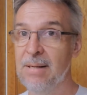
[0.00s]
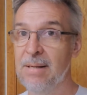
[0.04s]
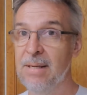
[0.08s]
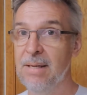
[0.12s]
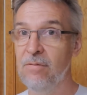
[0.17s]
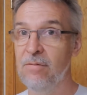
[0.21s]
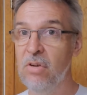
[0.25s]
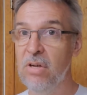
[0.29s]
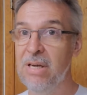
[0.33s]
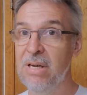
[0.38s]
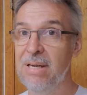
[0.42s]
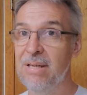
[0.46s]

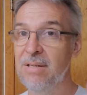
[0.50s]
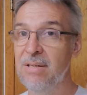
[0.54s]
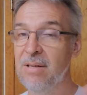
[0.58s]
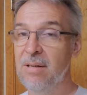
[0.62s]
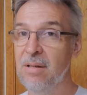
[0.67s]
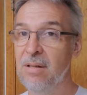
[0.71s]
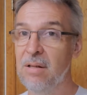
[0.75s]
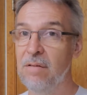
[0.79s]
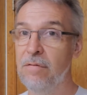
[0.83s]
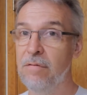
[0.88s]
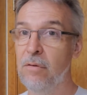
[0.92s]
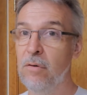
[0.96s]
Give you a hint,
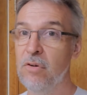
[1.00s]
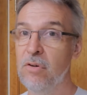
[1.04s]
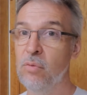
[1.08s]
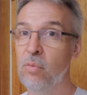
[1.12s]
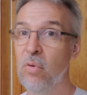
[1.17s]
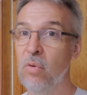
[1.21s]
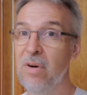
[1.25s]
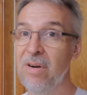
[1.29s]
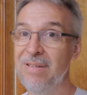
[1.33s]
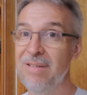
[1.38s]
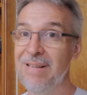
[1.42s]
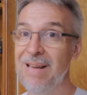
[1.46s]
the first
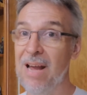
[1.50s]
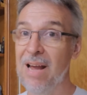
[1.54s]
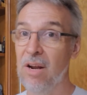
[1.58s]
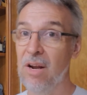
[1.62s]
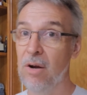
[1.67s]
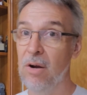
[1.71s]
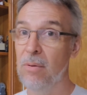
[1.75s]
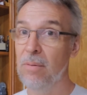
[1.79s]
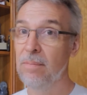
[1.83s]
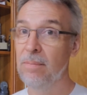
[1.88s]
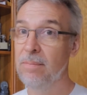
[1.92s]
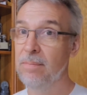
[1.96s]
word is
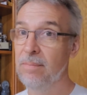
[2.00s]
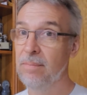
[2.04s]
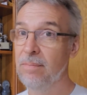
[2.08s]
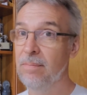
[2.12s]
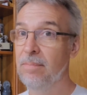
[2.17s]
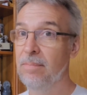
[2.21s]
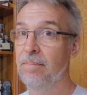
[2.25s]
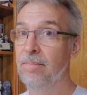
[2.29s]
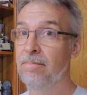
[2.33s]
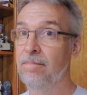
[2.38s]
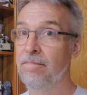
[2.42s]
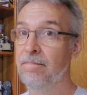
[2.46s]
Echo.
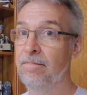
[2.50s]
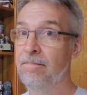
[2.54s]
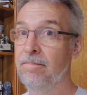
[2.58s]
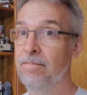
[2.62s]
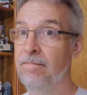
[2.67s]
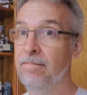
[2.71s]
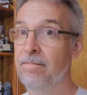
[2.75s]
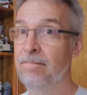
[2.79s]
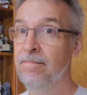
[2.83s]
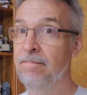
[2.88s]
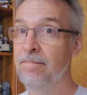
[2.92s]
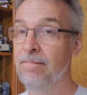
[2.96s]

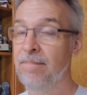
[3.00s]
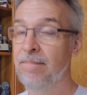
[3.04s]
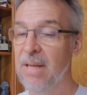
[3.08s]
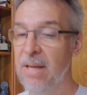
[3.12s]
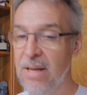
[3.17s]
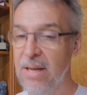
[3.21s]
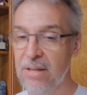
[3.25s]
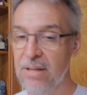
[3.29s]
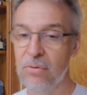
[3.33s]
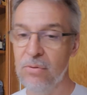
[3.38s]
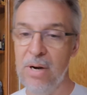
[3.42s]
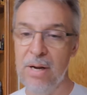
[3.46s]

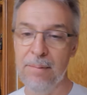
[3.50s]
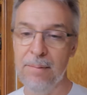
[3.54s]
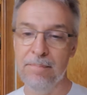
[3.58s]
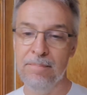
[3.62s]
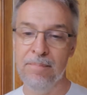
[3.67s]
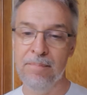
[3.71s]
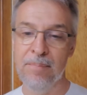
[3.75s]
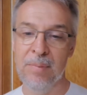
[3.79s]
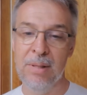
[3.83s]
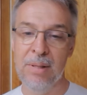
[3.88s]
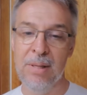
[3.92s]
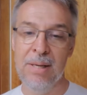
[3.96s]
That's right.
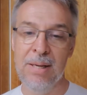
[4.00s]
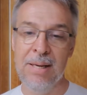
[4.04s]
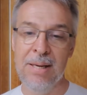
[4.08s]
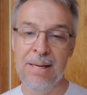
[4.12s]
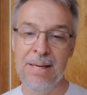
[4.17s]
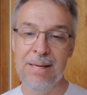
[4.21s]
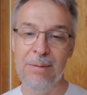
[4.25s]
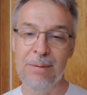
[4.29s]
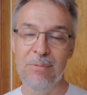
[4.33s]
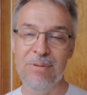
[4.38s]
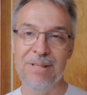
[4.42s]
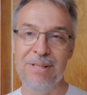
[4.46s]

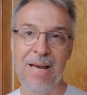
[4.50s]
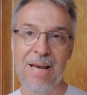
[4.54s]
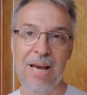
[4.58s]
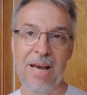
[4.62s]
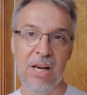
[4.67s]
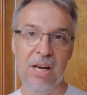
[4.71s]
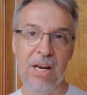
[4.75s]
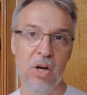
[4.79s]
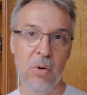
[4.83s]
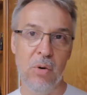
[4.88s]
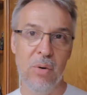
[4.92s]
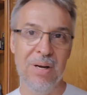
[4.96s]
It was
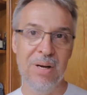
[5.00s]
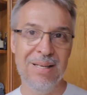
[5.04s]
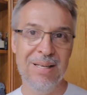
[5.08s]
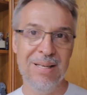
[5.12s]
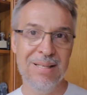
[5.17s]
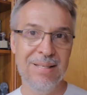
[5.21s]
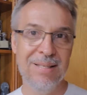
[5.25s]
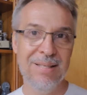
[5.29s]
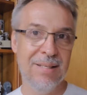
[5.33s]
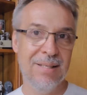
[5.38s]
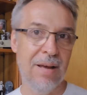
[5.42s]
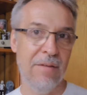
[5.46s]
Echo
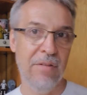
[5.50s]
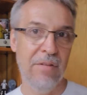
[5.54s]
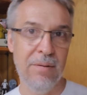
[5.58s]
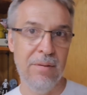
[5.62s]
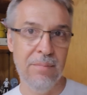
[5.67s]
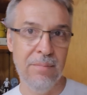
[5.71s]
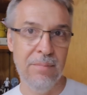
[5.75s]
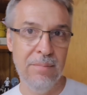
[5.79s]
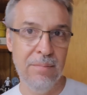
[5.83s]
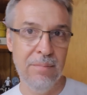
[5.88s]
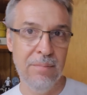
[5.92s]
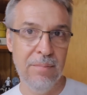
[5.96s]
7.
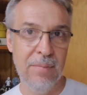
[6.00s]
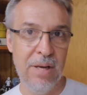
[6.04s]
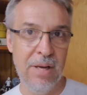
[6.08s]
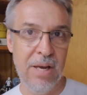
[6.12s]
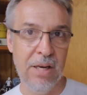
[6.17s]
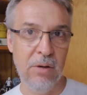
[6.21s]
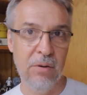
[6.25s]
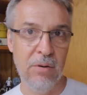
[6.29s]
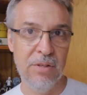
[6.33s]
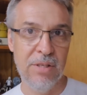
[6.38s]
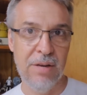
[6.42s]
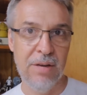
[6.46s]

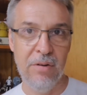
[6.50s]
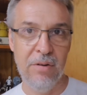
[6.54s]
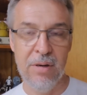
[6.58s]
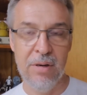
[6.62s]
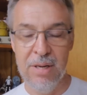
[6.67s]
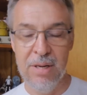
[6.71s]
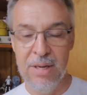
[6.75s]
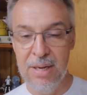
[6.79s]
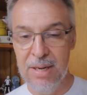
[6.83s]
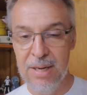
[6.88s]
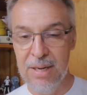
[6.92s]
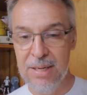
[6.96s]
Echo 7.
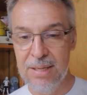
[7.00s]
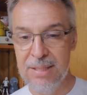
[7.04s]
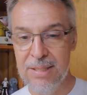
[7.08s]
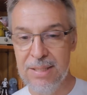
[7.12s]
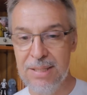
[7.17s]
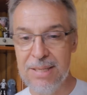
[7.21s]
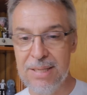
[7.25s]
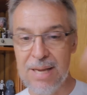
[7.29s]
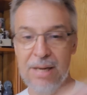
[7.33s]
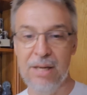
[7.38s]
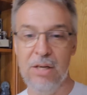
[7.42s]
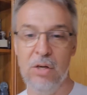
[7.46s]

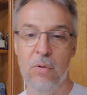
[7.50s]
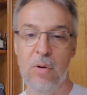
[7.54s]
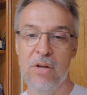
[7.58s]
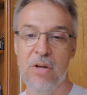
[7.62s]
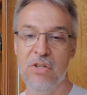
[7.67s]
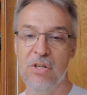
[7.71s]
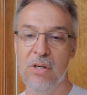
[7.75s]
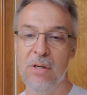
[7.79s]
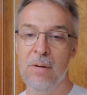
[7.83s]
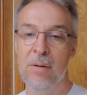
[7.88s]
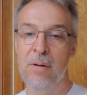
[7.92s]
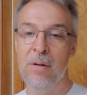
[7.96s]
Second
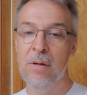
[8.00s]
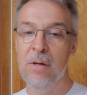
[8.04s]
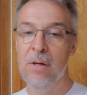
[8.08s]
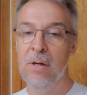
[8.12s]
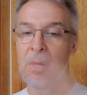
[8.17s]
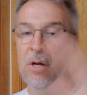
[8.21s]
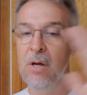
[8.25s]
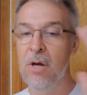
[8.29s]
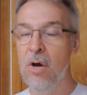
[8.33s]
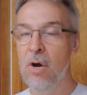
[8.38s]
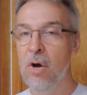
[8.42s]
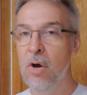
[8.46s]
question.
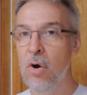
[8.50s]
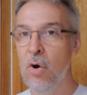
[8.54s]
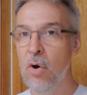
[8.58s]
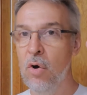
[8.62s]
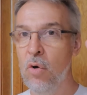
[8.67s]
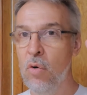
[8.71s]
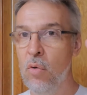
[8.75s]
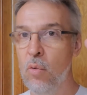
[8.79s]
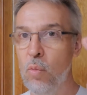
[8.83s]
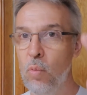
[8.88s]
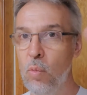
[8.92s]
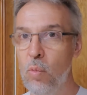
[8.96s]

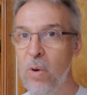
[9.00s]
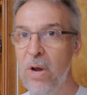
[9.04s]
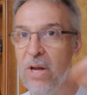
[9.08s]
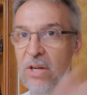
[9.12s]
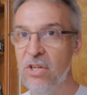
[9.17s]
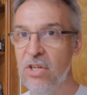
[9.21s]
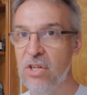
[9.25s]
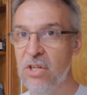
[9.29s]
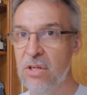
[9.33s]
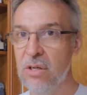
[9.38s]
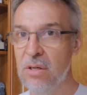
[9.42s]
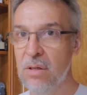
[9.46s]

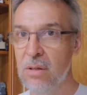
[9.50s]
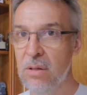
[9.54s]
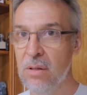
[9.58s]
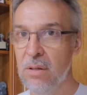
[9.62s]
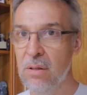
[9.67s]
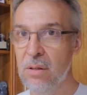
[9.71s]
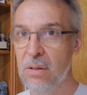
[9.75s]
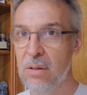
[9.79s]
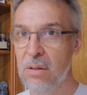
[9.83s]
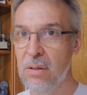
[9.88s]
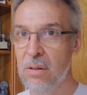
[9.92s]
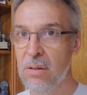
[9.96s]
Which
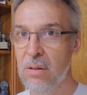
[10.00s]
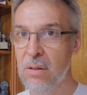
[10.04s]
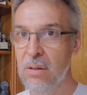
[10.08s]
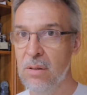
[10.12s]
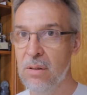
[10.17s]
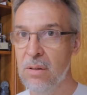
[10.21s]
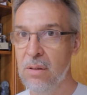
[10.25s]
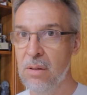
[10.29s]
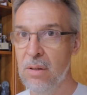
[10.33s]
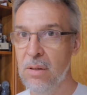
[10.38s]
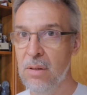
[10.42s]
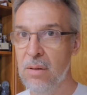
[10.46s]

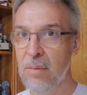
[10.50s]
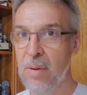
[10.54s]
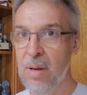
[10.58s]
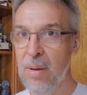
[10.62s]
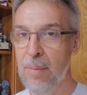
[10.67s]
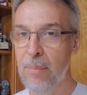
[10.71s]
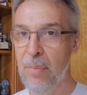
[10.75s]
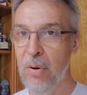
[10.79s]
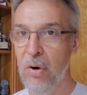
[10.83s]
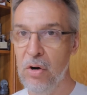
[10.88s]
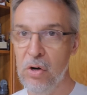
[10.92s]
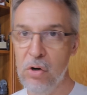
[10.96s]

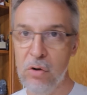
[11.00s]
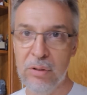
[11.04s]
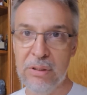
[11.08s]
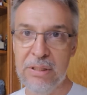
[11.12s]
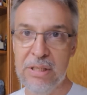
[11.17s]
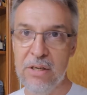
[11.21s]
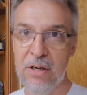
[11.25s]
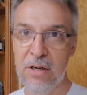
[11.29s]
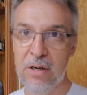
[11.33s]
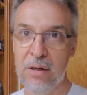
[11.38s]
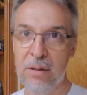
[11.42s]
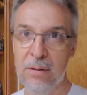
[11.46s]
Imperial
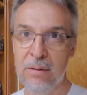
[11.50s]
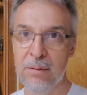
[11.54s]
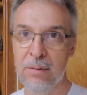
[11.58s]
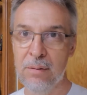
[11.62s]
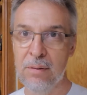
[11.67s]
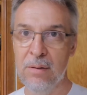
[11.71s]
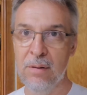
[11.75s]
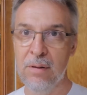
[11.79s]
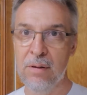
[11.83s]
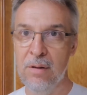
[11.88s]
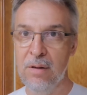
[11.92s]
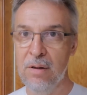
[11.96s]
leader
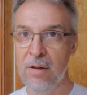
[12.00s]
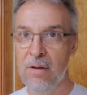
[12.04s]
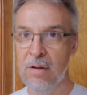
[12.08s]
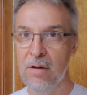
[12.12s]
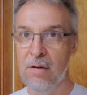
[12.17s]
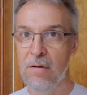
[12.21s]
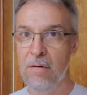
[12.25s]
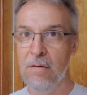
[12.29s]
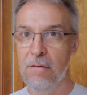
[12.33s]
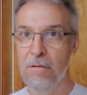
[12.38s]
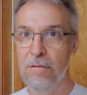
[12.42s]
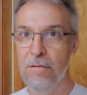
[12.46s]

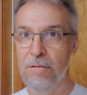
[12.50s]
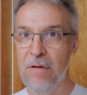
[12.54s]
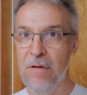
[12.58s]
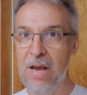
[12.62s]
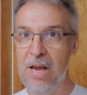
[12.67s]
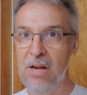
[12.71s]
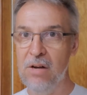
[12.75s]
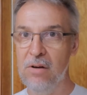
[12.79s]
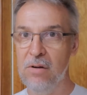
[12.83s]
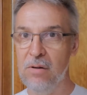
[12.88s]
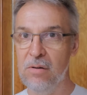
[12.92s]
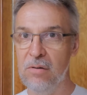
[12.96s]

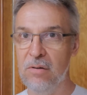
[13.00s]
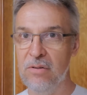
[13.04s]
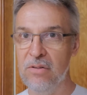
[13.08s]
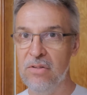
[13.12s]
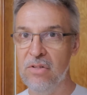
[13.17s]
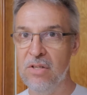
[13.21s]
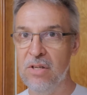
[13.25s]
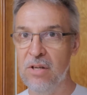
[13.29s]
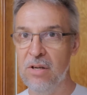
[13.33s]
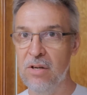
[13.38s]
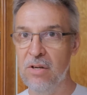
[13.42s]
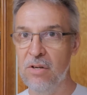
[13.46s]

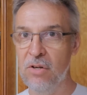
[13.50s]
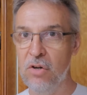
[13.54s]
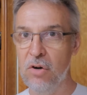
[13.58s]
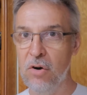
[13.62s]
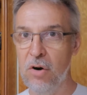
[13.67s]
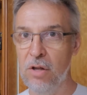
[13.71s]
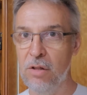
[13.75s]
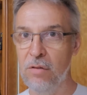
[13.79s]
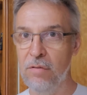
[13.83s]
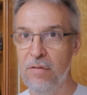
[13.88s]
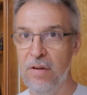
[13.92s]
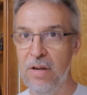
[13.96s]
fails
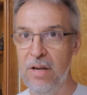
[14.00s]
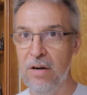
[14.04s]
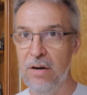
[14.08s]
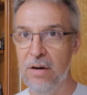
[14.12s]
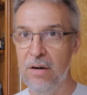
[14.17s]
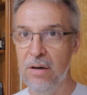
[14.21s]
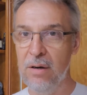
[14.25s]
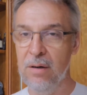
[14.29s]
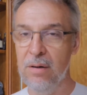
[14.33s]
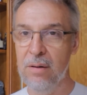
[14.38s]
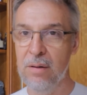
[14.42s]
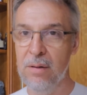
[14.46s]
Darth
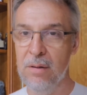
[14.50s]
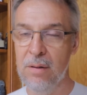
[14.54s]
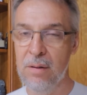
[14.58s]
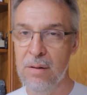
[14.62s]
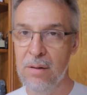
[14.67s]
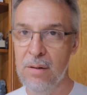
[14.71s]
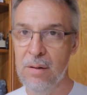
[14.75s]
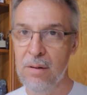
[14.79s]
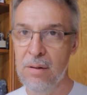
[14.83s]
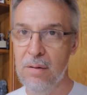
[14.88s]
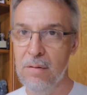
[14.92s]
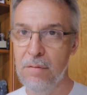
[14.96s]
Vader
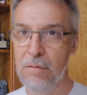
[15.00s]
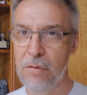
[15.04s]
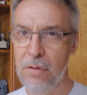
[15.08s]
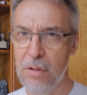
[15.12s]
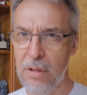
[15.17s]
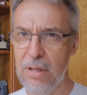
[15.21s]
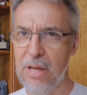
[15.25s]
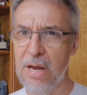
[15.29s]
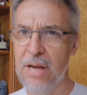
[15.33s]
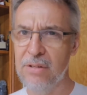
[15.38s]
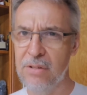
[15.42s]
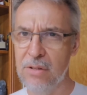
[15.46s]
for the
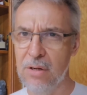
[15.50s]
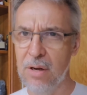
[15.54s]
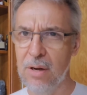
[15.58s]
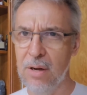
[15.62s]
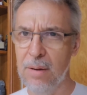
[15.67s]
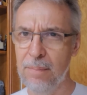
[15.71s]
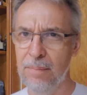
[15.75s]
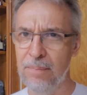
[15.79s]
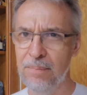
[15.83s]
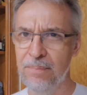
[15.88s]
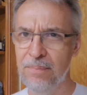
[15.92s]
last time?